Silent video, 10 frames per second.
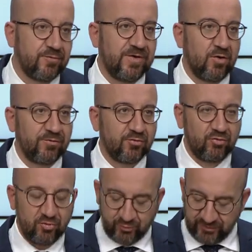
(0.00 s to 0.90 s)
liberal
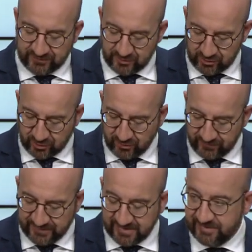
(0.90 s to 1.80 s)
democratic societies
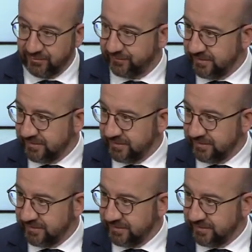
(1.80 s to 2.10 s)
are